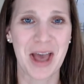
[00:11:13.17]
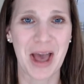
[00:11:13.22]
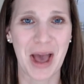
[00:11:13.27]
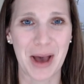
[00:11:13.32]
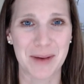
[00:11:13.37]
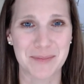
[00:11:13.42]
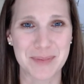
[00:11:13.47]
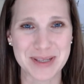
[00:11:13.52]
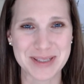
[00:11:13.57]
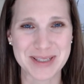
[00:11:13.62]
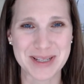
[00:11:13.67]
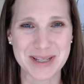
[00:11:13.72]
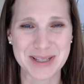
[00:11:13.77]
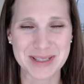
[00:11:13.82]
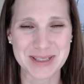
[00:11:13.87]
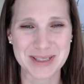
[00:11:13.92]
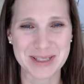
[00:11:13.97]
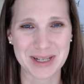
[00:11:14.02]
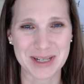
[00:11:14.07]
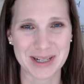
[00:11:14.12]
a business
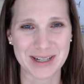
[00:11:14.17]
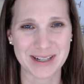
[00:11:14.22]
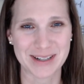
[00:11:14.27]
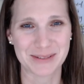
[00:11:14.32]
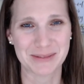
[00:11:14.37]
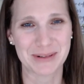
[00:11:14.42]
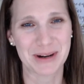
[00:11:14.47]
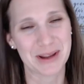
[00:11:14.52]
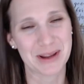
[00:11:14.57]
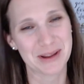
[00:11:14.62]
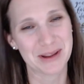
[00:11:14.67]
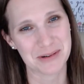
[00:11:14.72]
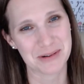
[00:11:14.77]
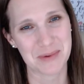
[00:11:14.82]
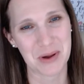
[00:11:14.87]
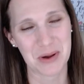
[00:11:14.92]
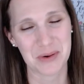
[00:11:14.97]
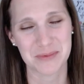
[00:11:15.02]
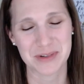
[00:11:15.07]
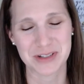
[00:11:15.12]
working from
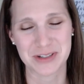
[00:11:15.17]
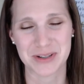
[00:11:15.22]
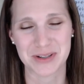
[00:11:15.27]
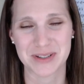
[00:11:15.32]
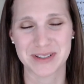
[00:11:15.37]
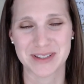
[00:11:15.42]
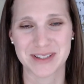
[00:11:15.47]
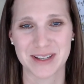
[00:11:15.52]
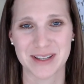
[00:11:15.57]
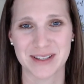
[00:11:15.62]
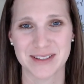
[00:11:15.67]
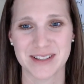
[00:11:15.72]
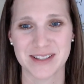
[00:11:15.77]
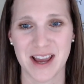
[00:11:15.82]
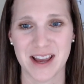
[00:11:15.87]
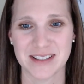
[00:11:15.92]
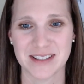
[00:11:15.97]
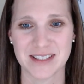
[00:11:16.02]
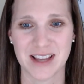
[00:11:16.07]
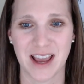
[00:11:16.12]
home, which is
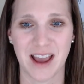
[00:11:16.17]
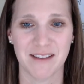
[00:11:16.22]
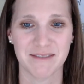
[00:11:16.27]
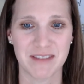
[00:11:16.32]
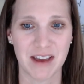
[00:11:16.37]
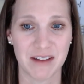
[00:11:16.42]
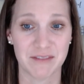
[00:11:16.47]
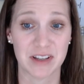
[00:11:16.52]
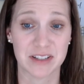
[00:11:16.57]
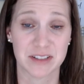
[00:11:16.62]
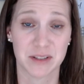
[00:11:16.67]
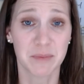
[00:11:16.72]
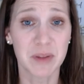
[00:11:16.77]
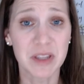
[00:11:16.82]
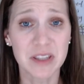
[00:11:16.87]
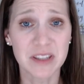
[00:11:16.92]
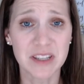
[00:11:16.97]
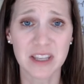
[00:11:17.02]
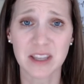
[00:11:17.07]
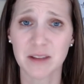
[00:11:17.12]
nice to have that
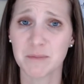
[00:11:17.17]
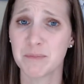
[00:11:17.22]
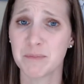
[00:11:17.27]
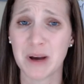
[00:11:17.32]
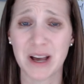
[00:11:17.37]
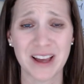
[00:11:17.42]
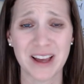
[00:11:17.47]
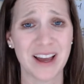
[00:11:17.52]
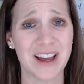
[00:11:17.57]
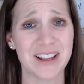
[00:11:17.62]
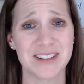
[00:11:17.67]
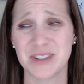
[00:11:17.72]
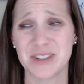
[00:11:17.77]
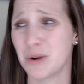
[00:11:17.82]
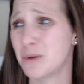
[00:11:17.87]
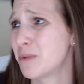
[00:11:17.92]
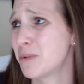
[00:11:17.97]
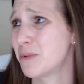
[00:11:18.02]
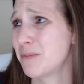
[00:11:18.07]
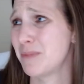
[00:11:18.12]
flexibility, but I
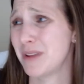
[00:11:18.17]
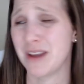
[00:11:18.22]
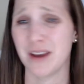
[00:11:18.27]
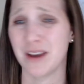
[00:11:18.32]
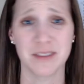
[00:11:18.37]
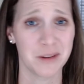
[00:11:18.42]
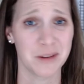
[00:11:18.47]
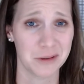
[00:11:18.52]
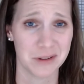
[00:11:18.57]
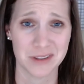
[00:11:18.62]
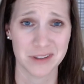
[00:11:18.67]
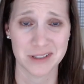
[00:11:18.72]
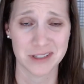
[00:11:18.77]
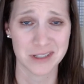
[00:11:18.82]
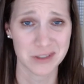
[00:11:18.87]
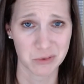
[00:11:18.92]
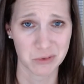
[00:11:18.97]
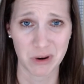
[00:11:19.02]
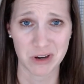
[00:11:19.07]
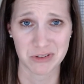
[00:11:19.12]
don't want to be unloading the
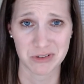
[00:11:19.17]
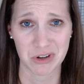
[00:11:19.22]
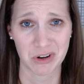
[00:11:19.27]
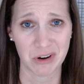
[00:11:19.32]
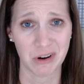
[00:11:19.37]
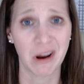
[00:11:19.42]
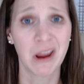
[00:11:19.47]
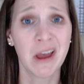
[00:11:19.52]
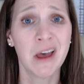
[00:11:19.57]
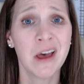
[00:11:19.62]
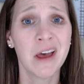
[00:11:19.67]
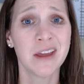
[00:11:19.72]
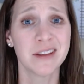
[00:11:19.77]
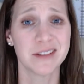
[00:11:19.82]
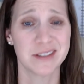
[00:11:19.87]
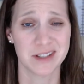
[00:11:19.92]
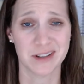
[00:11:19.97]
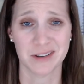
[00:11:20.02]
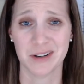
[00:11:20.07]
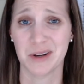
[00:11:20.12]
dishwasher
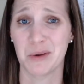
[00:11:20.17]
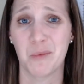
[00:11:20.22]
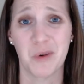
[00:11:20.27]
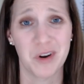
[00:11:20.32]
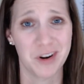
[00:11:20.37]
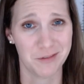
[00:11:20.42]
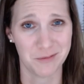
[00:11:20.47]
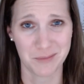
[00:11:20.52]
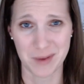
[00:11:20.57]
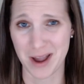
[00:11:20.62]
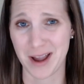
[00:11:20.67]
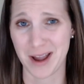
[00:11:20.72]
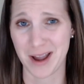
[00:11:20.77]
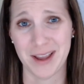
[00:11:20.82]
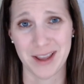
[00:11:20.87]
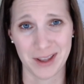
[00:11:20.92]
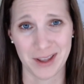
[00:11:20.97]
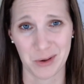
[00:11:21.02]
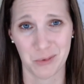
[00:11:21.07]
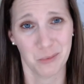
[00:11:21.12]
during one of
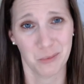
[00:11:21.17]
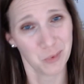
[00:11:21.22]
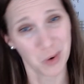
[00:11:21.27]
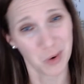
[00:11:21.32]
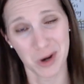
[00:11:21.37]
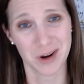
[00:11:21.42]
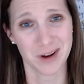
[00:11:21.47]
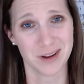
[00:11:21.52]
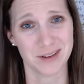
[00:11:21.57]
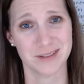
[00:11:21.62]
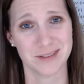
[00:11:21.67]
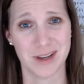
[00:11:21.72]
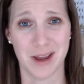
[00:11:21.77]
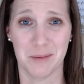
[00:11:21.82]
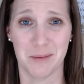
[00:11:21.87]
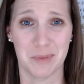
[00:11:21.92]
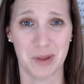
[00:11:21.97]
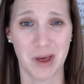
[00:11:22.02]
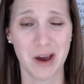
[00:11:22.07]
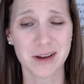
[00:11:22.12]
my work
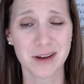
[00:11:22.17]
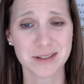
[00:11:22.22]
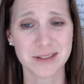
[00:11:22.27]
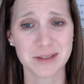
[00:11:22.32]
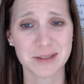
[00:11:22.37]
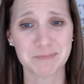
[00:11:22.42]
time blocks.